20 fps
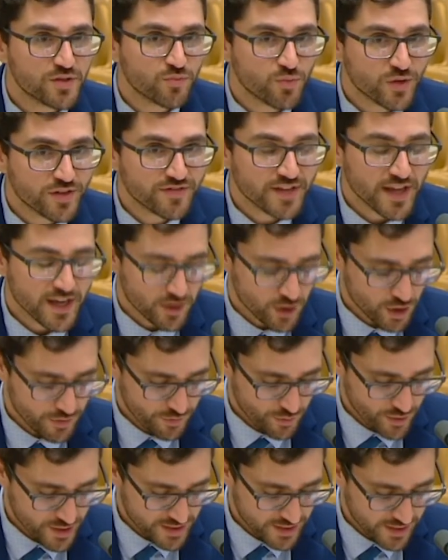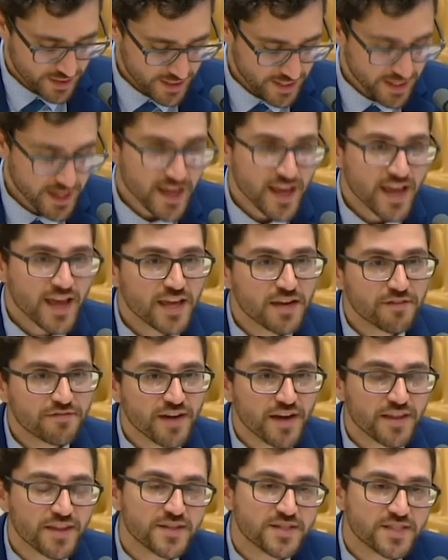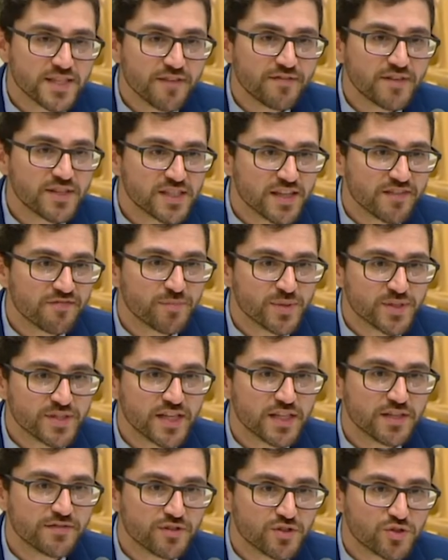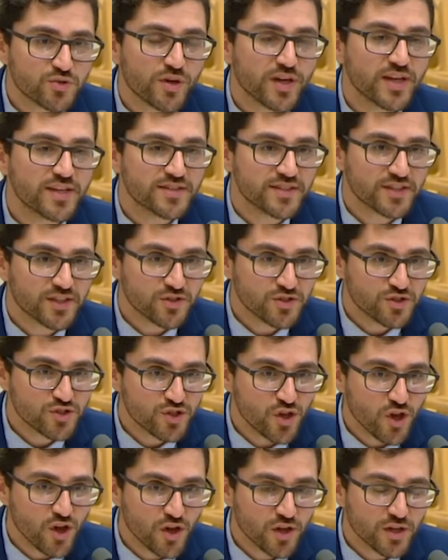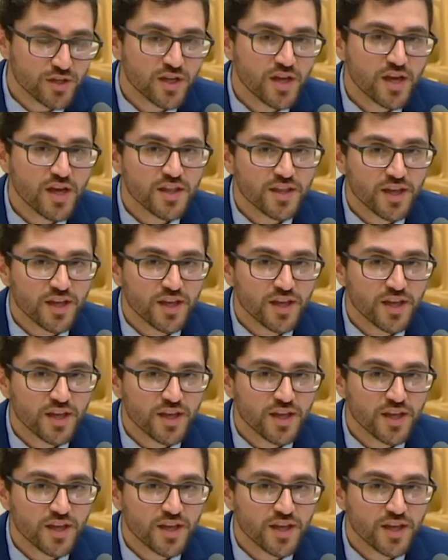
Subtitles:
and we've taken over recently, and it found that 77% of Australians are concerned